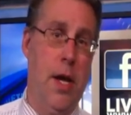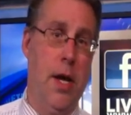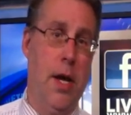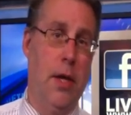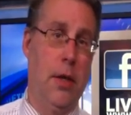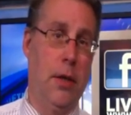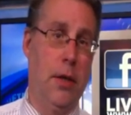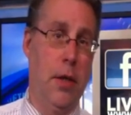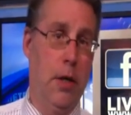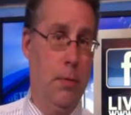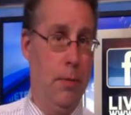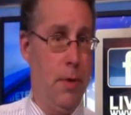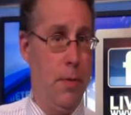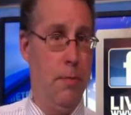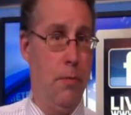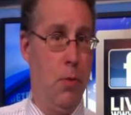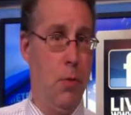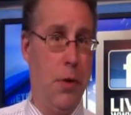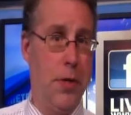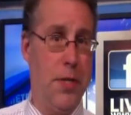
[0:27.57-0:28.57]
A little bit
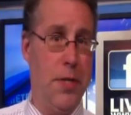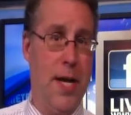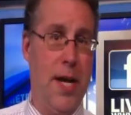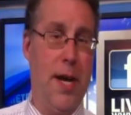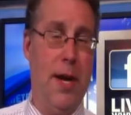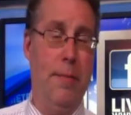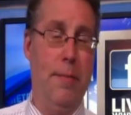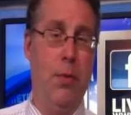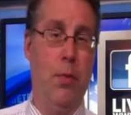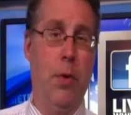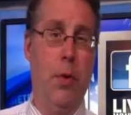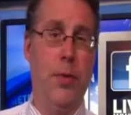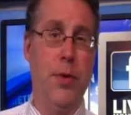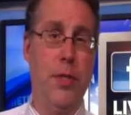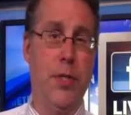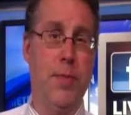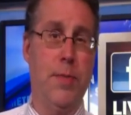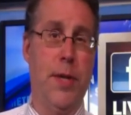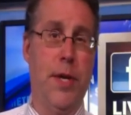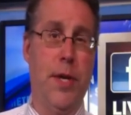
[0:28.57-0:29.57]
more time than what we
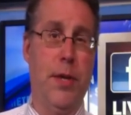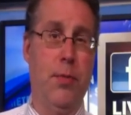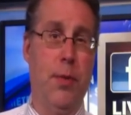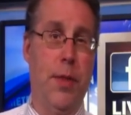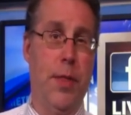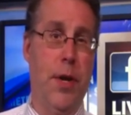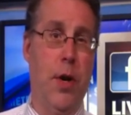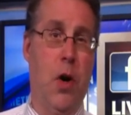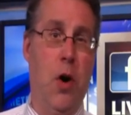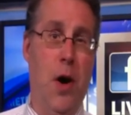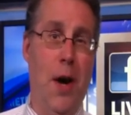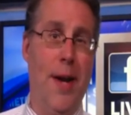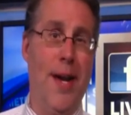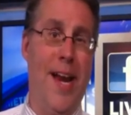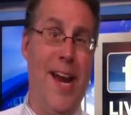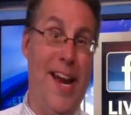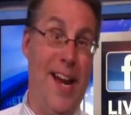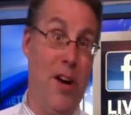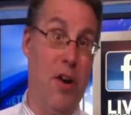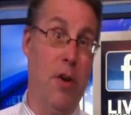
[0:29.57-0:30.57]
spend with an
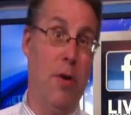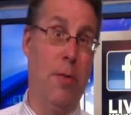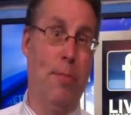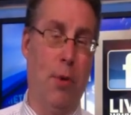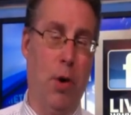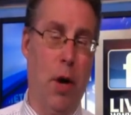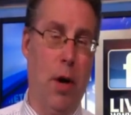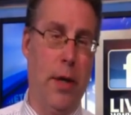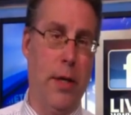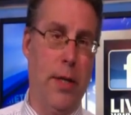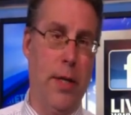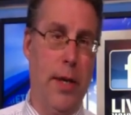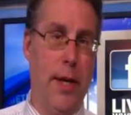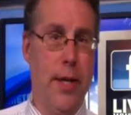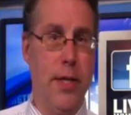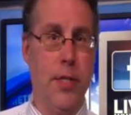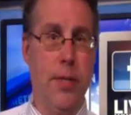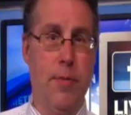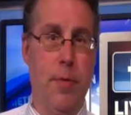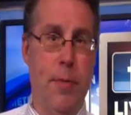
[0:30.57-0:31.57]
on-air
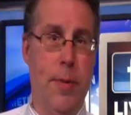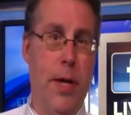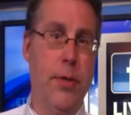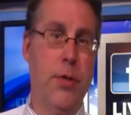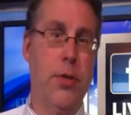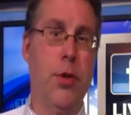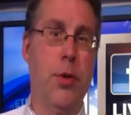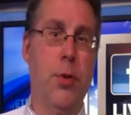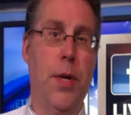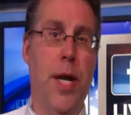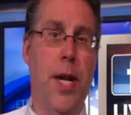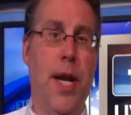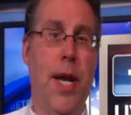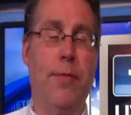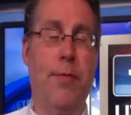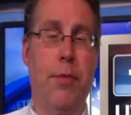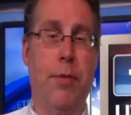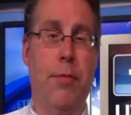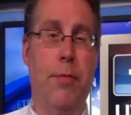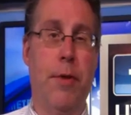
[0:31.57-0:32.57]
broadcast of about
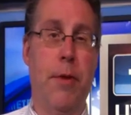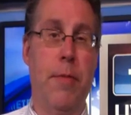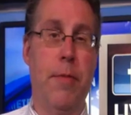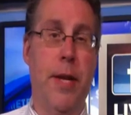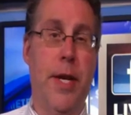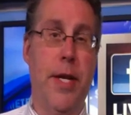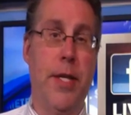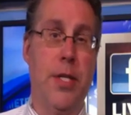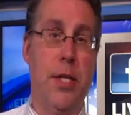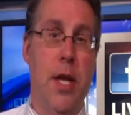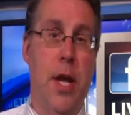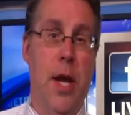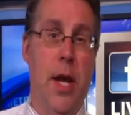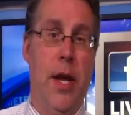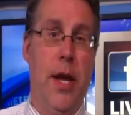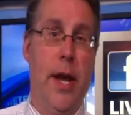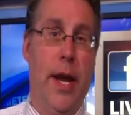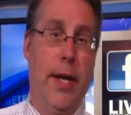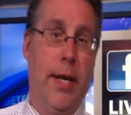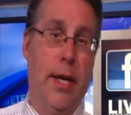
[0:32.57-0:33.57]
2.5 to 3 minutes,
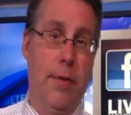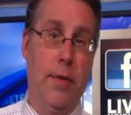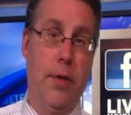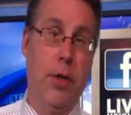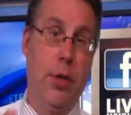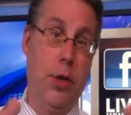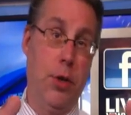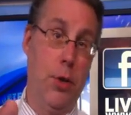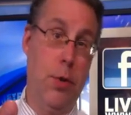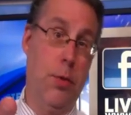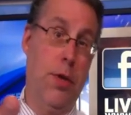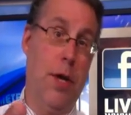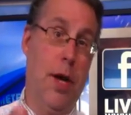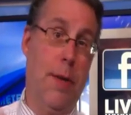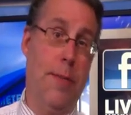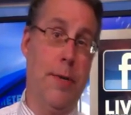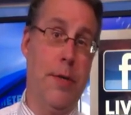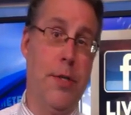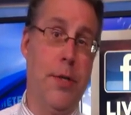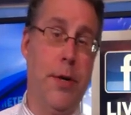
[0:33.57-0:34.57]
and giving you the
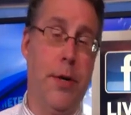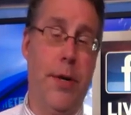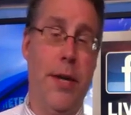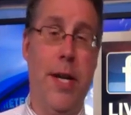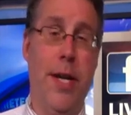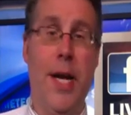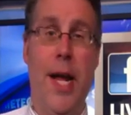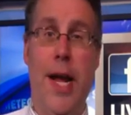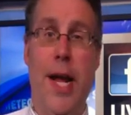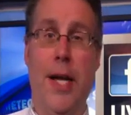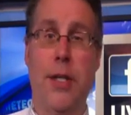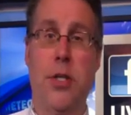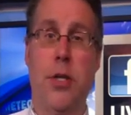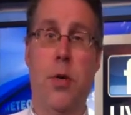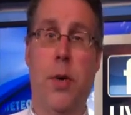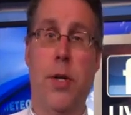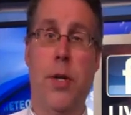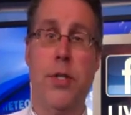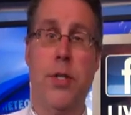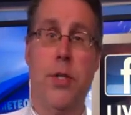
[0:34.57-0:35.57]
opportunity to ask
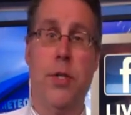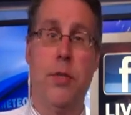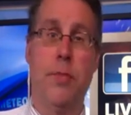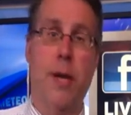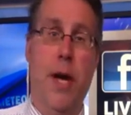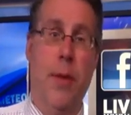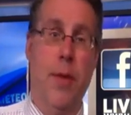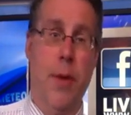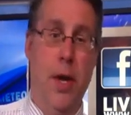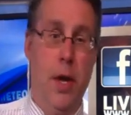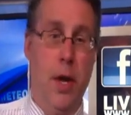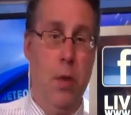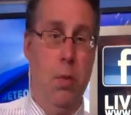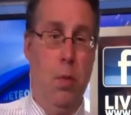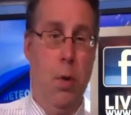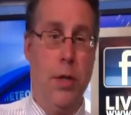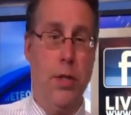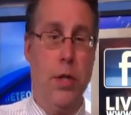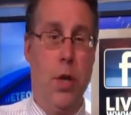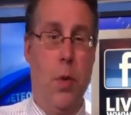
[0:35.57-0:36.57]
questions about
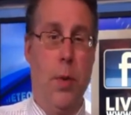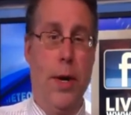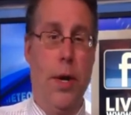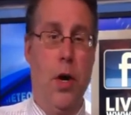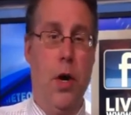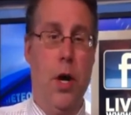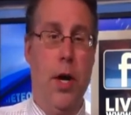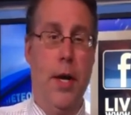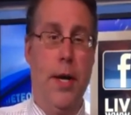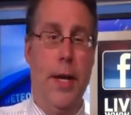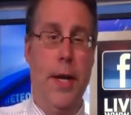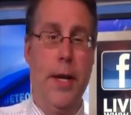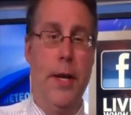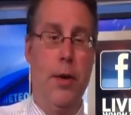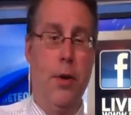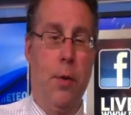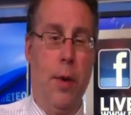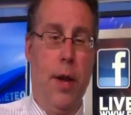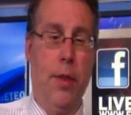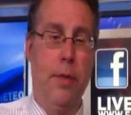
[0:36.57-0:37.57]
what's going on in
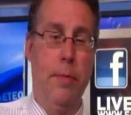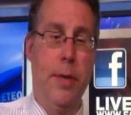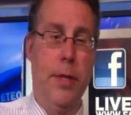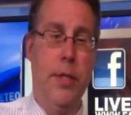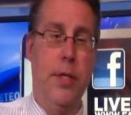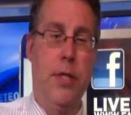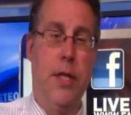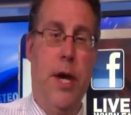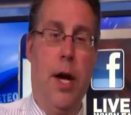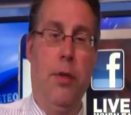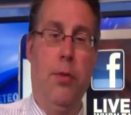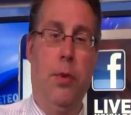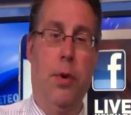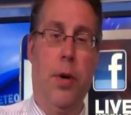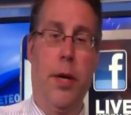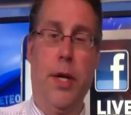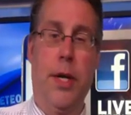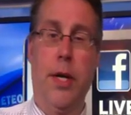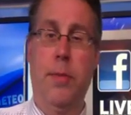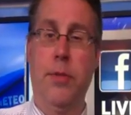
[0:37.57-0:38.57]
and around the Mid-South
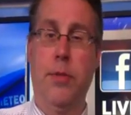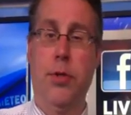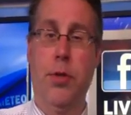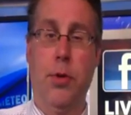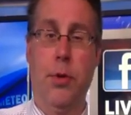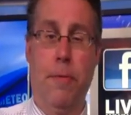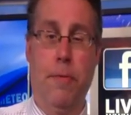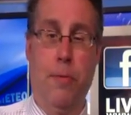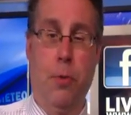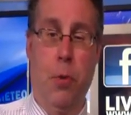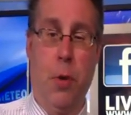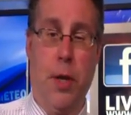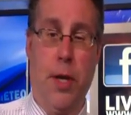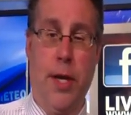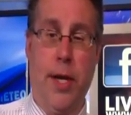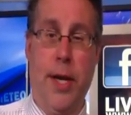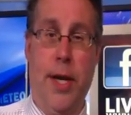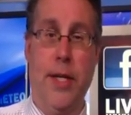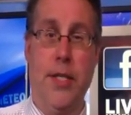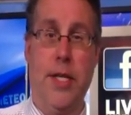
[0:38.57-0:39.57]
where it comes to the
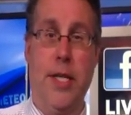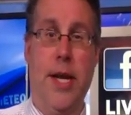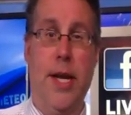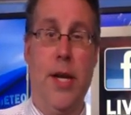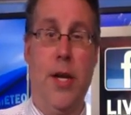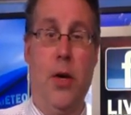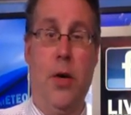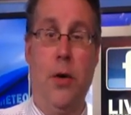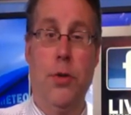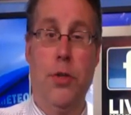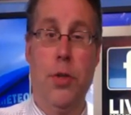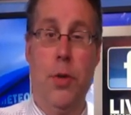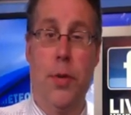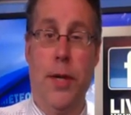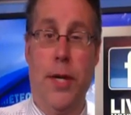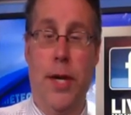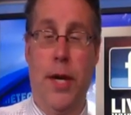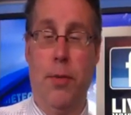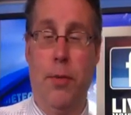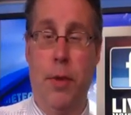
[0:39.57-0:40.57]
forecast, and also
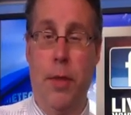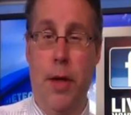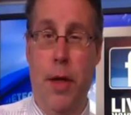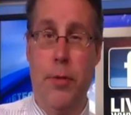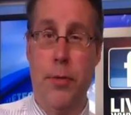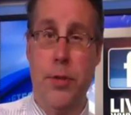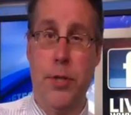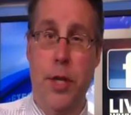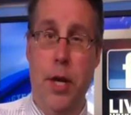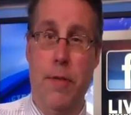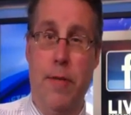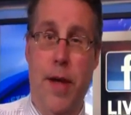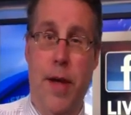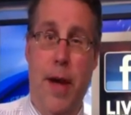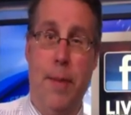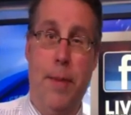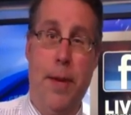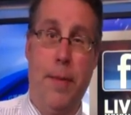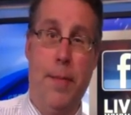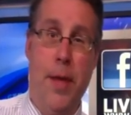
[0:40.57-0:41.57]
again with other stuff
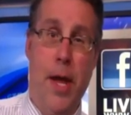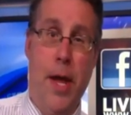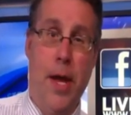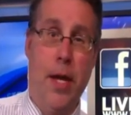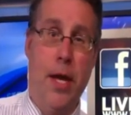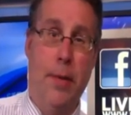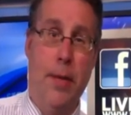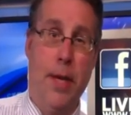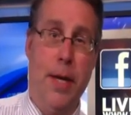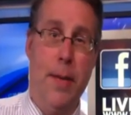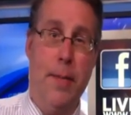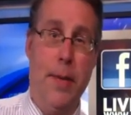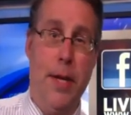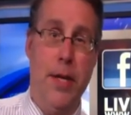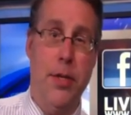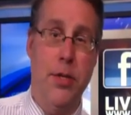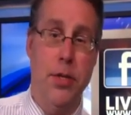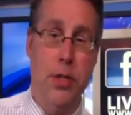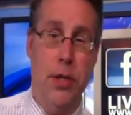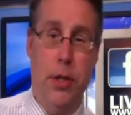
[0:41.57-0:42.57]
happening. Coming up
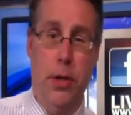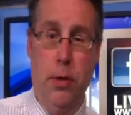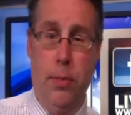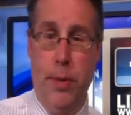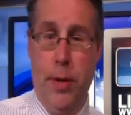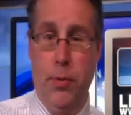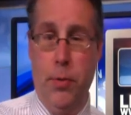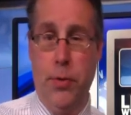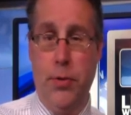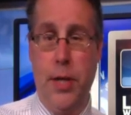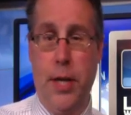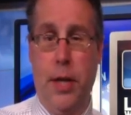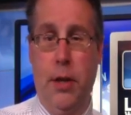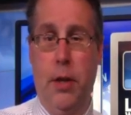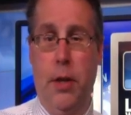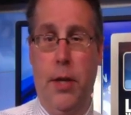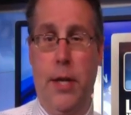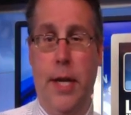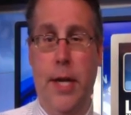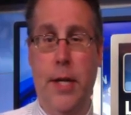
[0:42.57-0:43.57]
in just a little bit, we'll take a
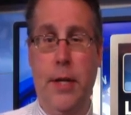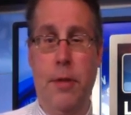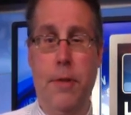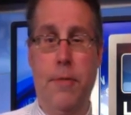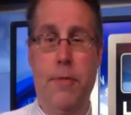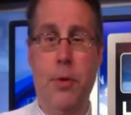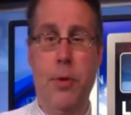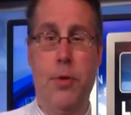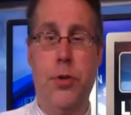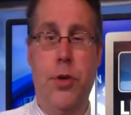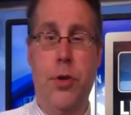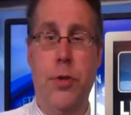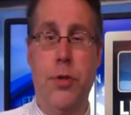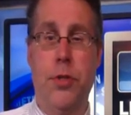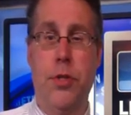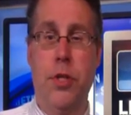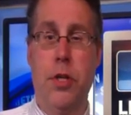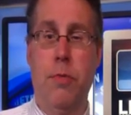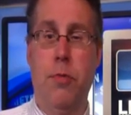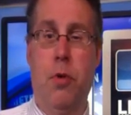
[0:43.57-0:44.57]
look into the future and
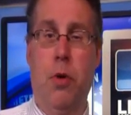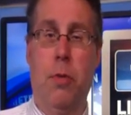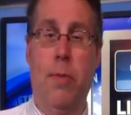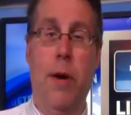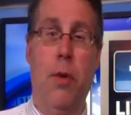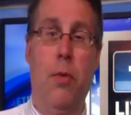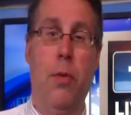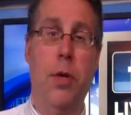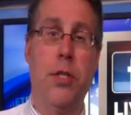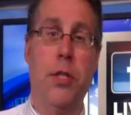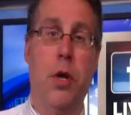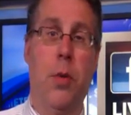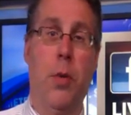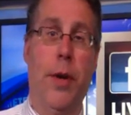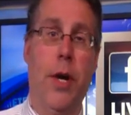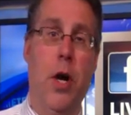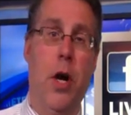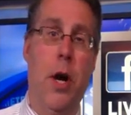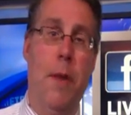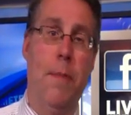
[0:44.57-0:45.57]
see more about what's
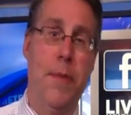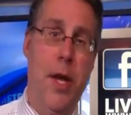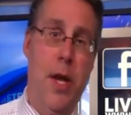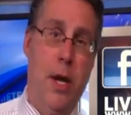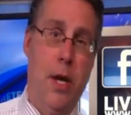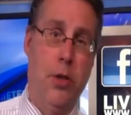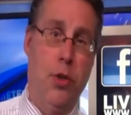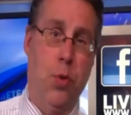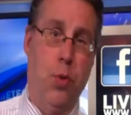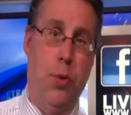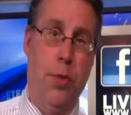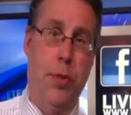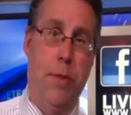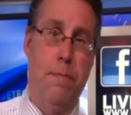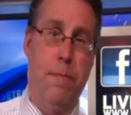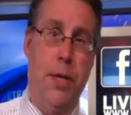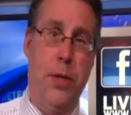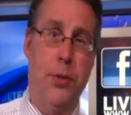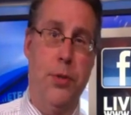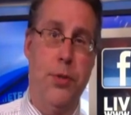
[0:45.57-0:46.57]
going on toward the
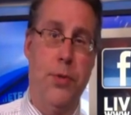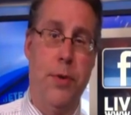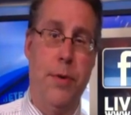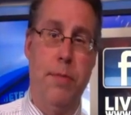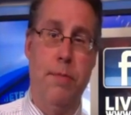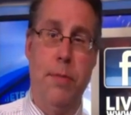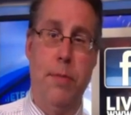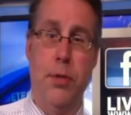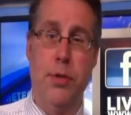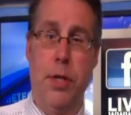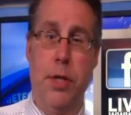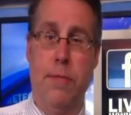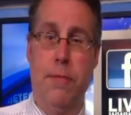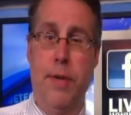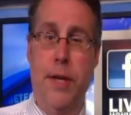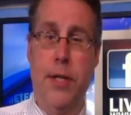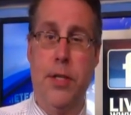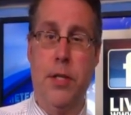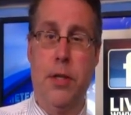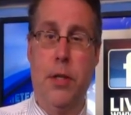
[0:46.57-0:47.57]
Beale Street Music
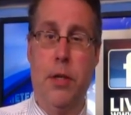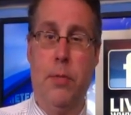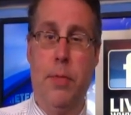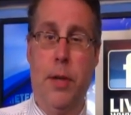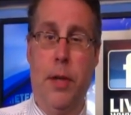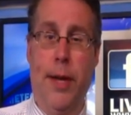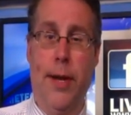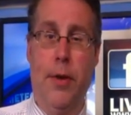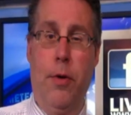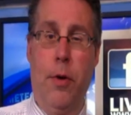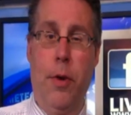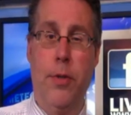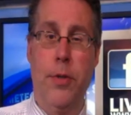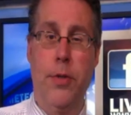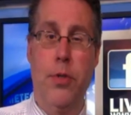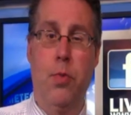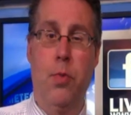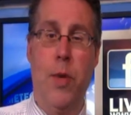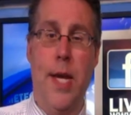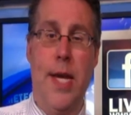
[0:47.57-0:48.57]
Fest a little bit later on
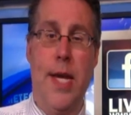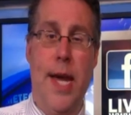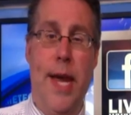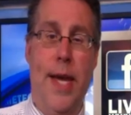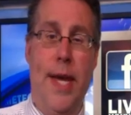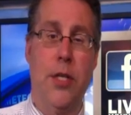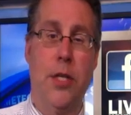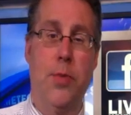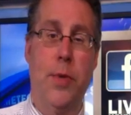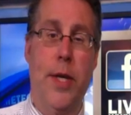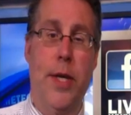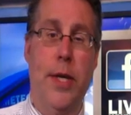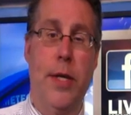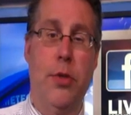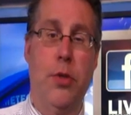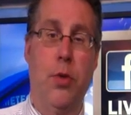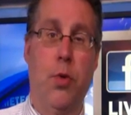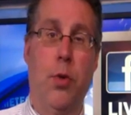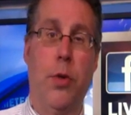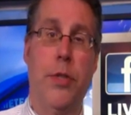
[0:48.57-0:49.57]
this week, and as we
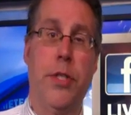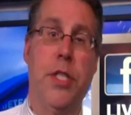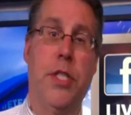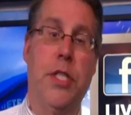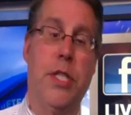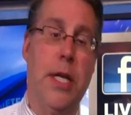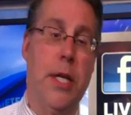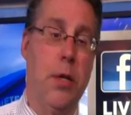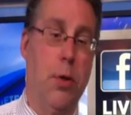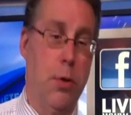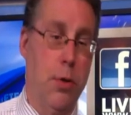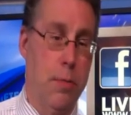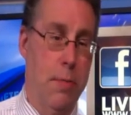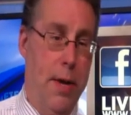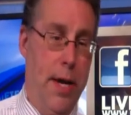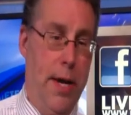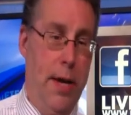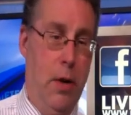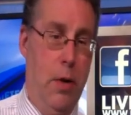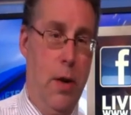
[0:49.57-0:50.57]
head towards Cinco de
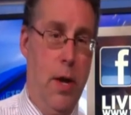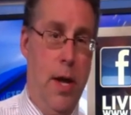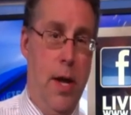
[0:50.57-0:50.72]
Mayo,